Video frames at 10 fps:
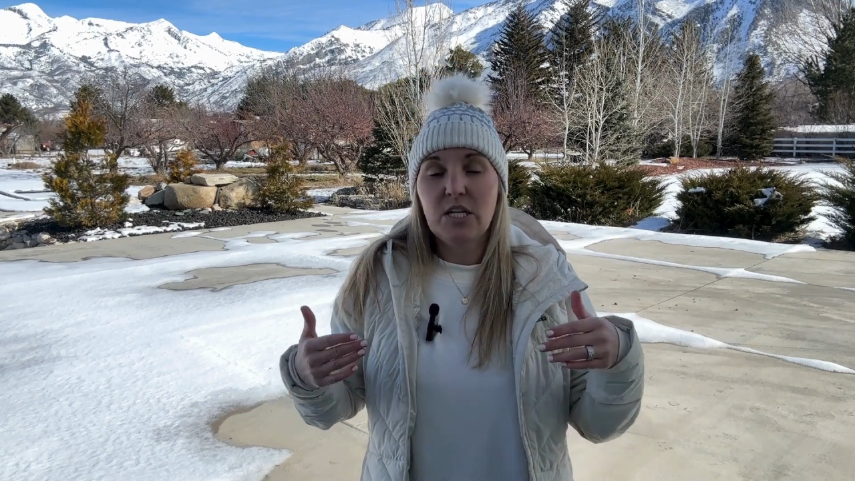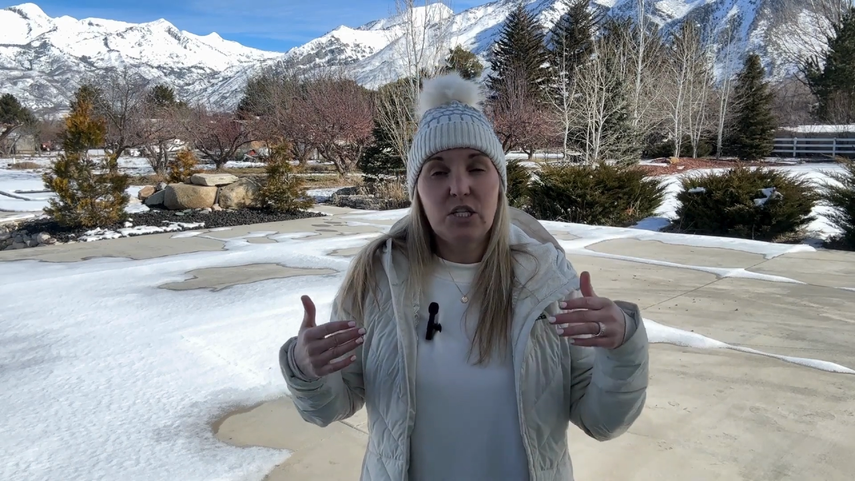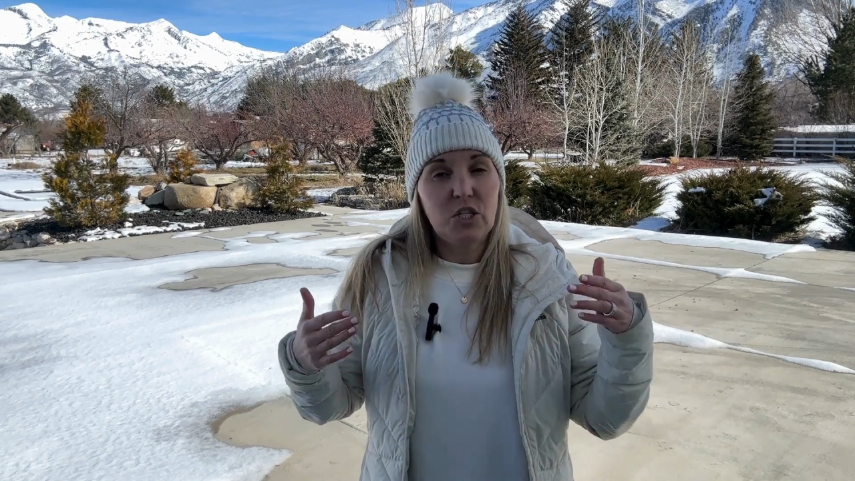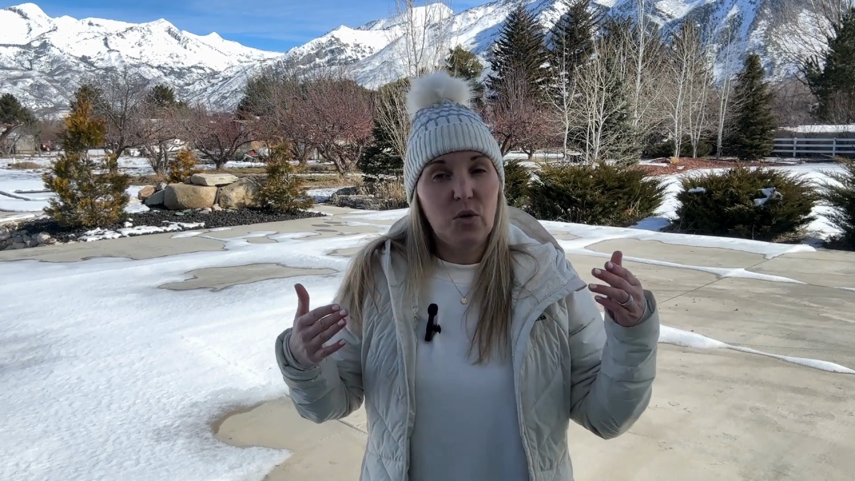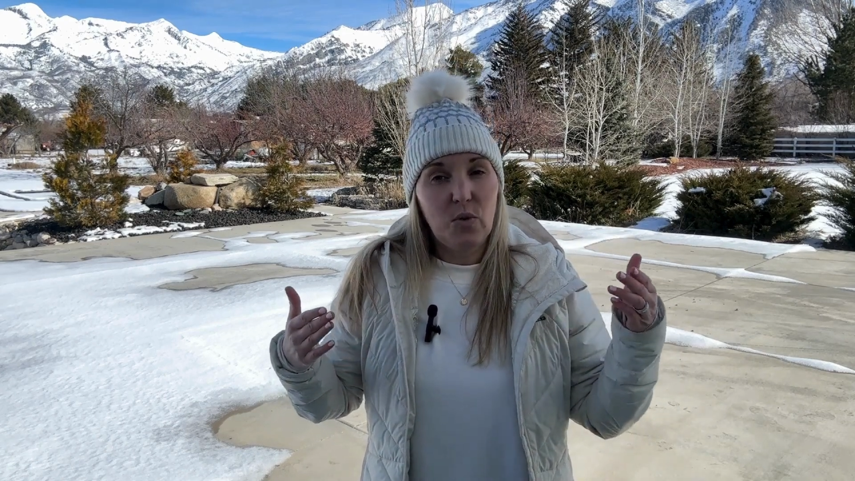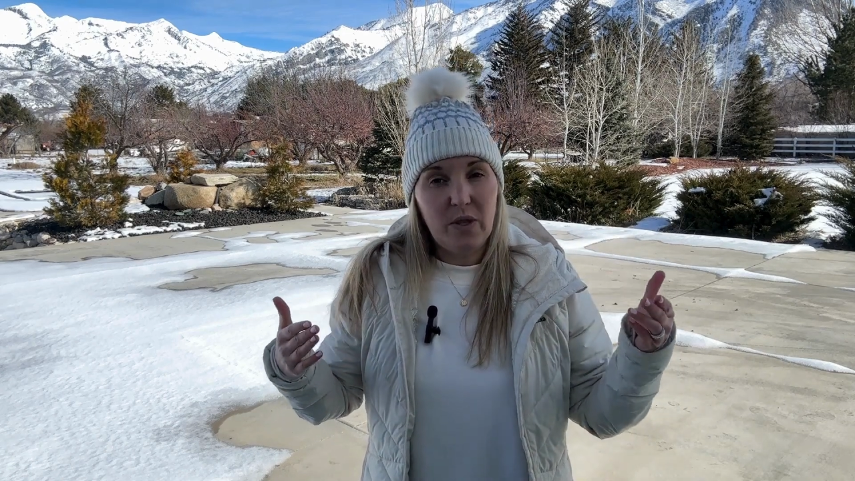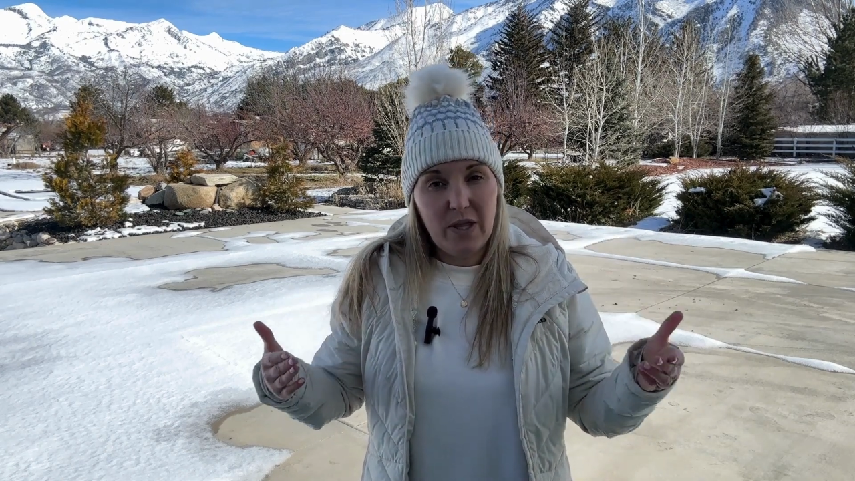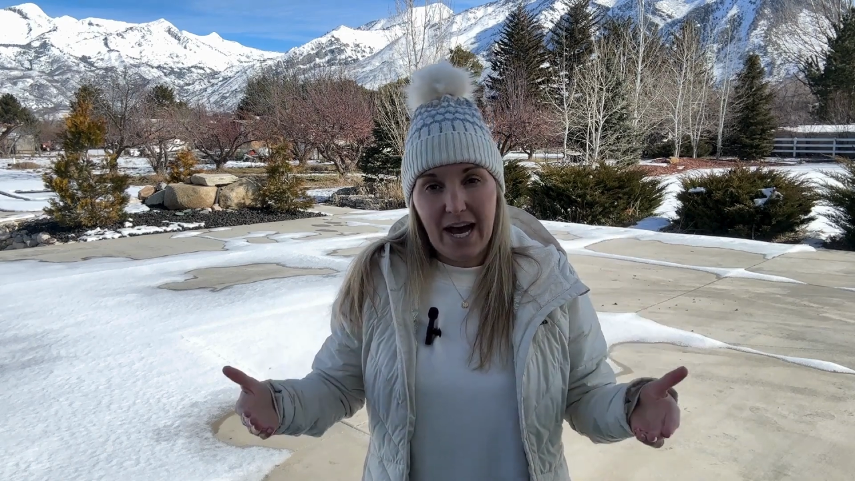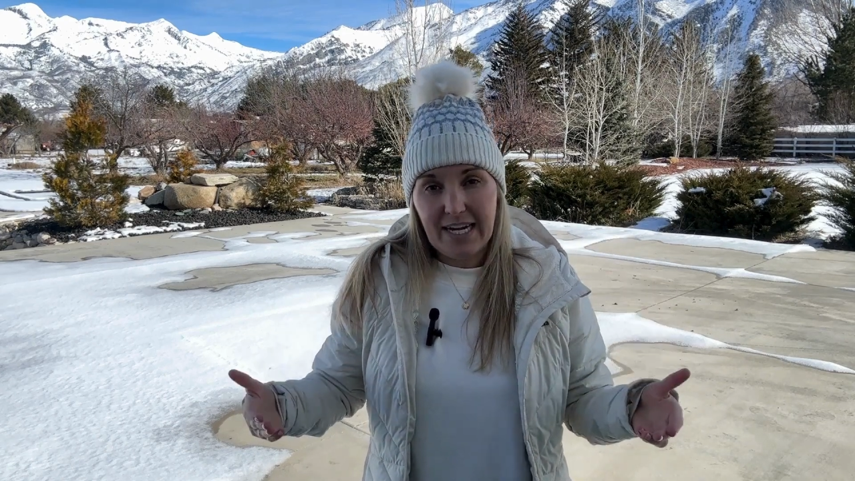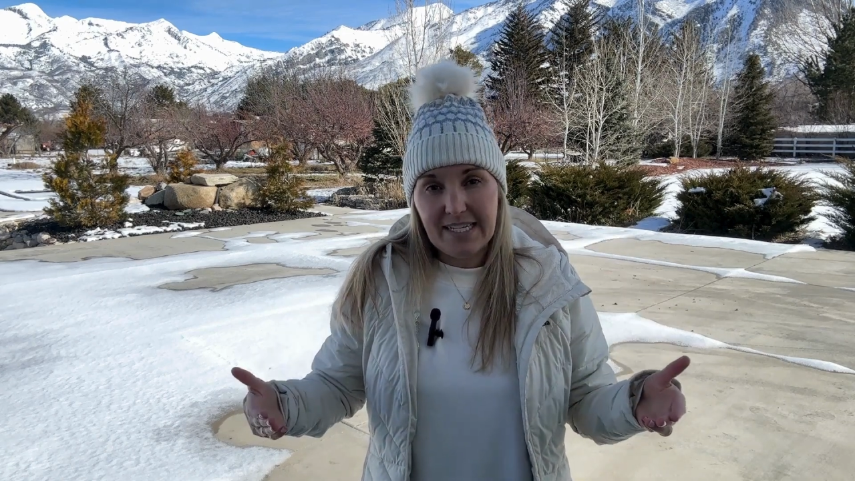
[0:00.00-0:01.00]
So
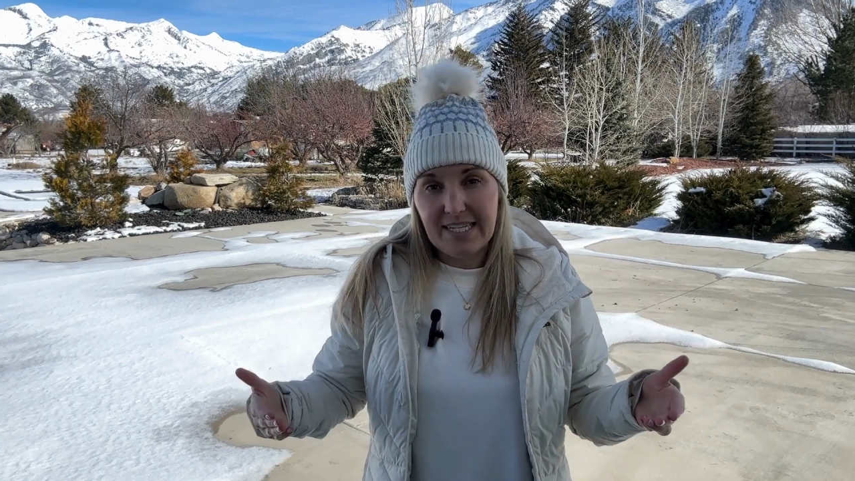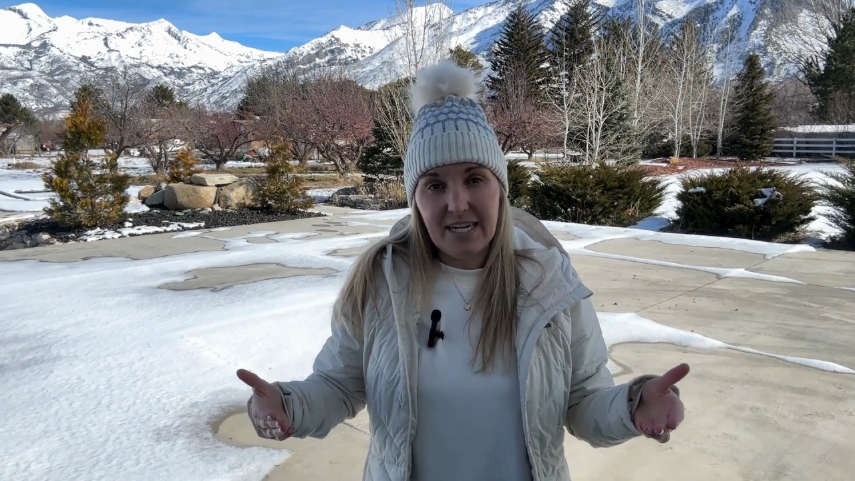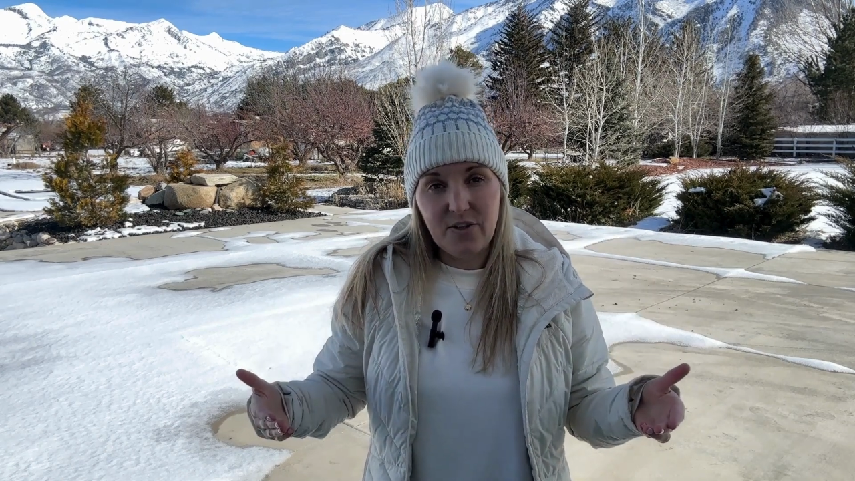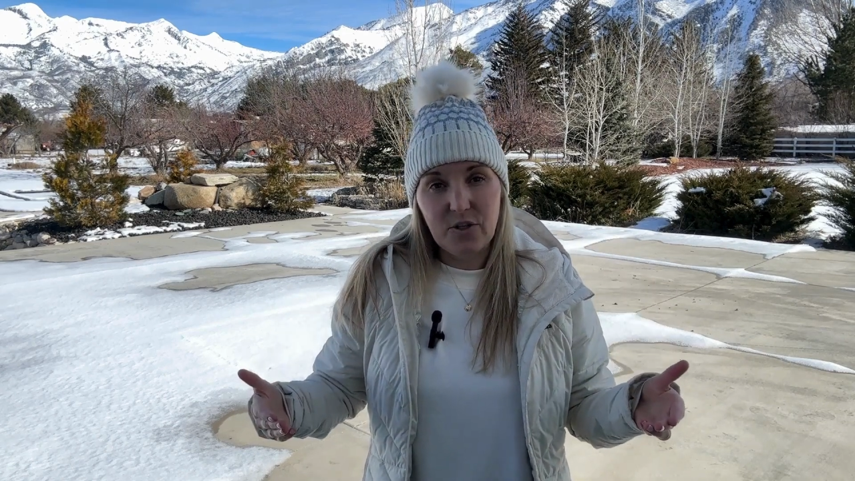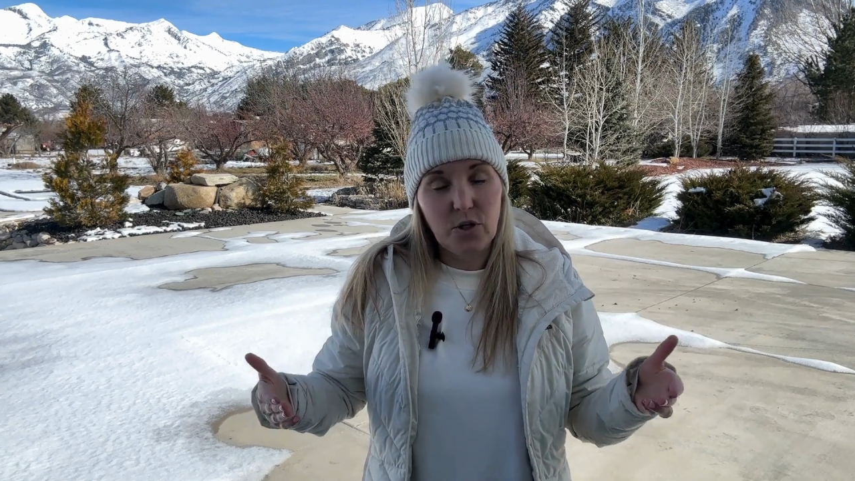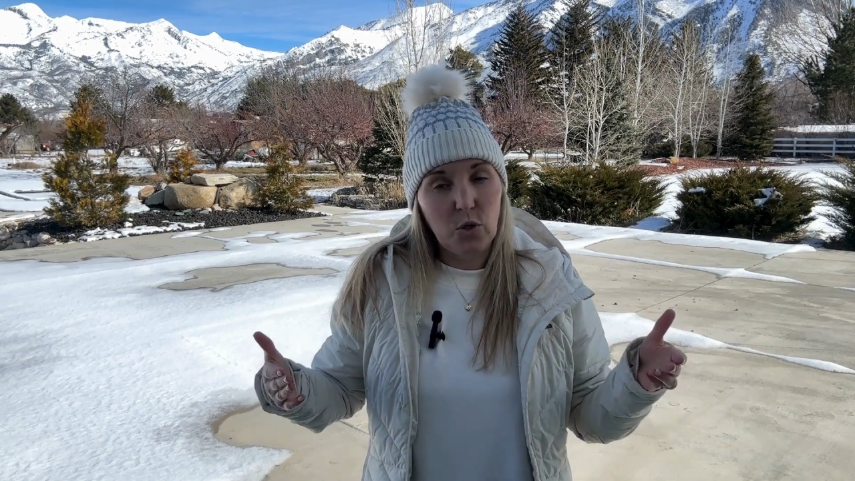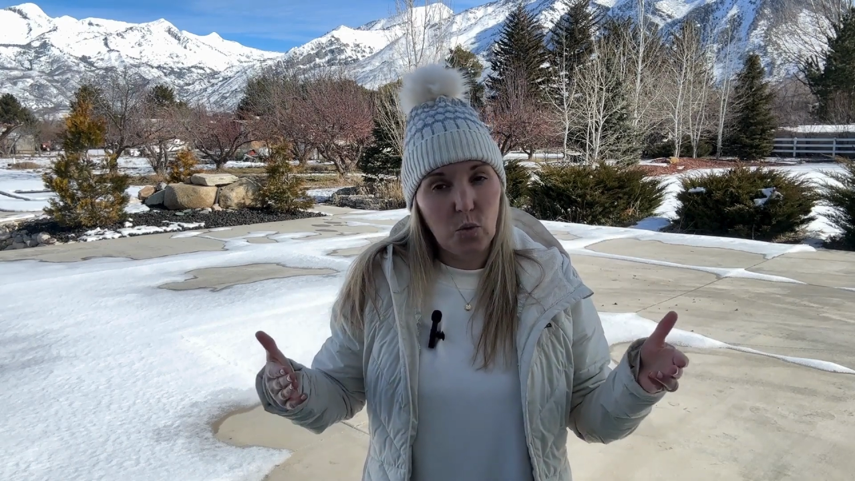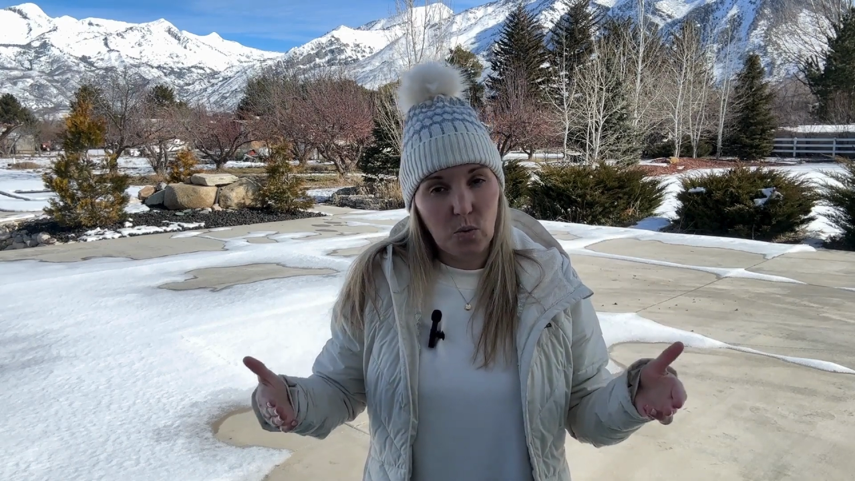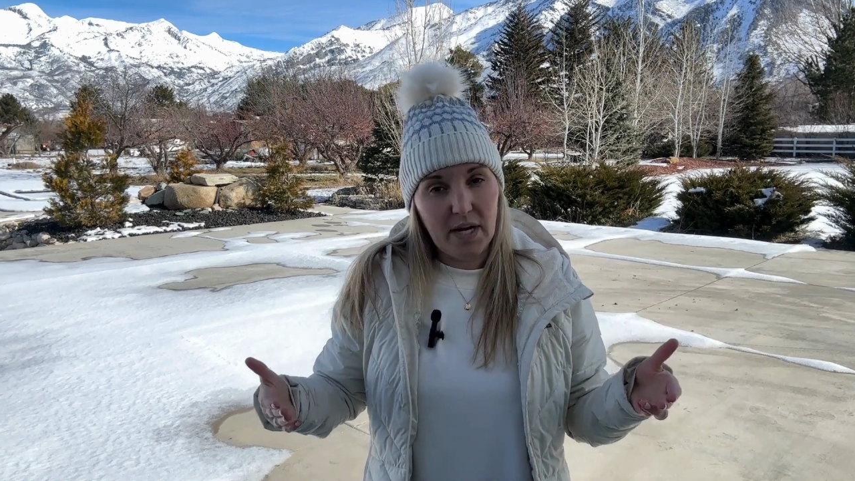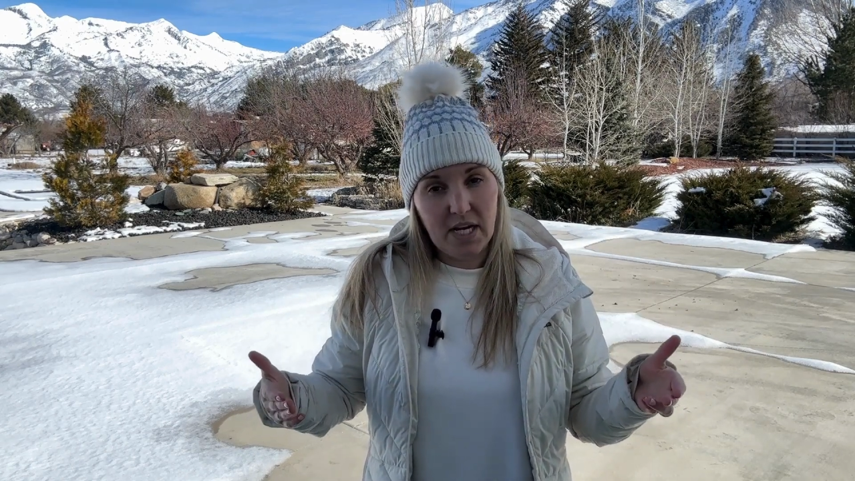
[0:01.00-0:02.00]
that is another
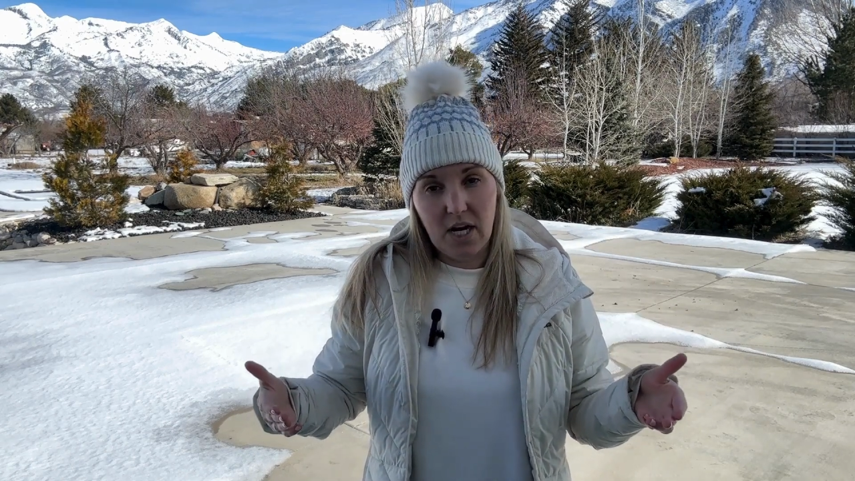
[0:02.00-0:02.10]
great